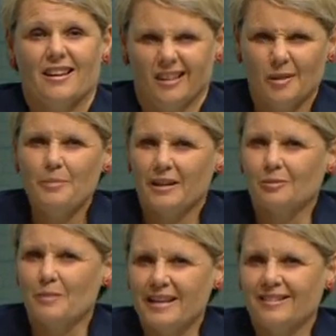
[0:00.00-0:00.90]

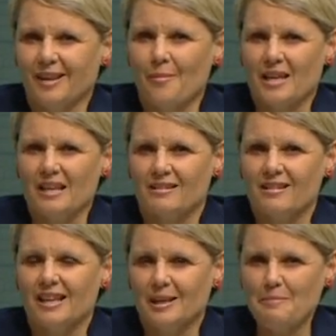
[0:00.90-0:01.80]
Olympics mean something.
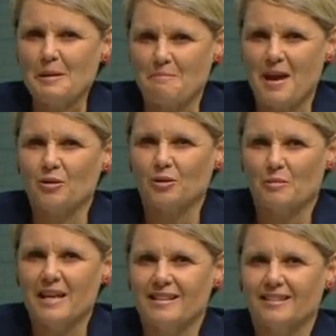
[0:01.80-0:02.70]
Olympic medals
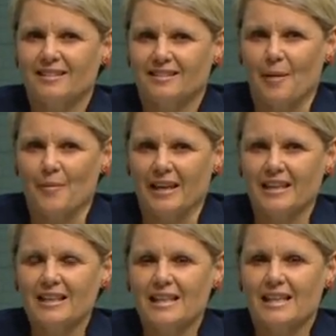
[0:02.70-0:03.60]
mean
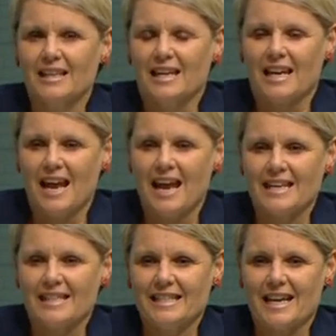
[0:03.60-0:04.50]
something.
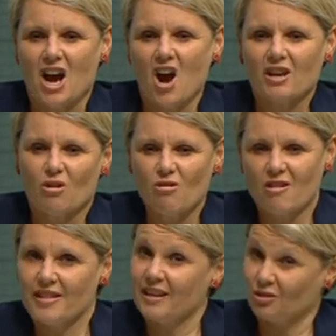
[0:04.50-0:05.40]
And I call
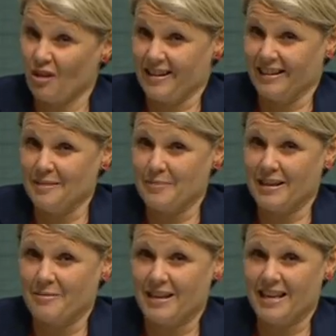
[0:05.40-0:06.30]
on the Australian Olympic
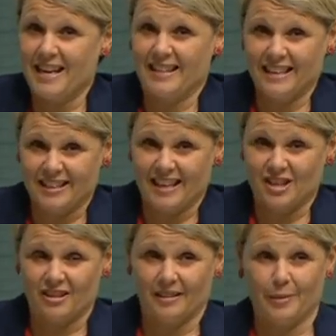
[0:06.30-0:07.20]
Committee and the
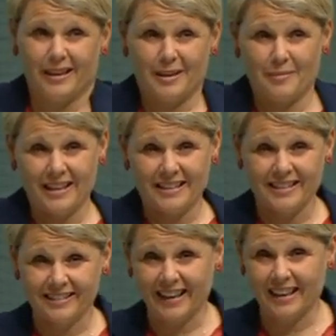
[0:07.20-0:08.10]
International Olympic Committee to
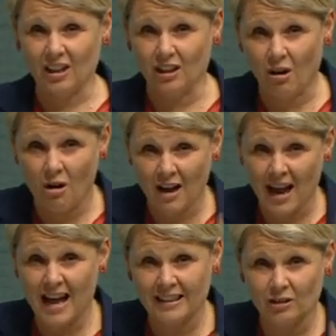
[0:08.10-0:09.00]
just take a long,
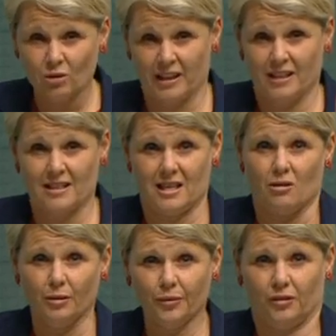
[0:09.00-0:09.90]
hard look at
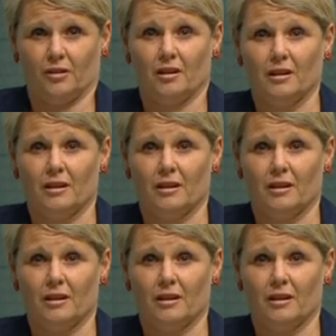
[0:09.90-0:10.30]
yourselves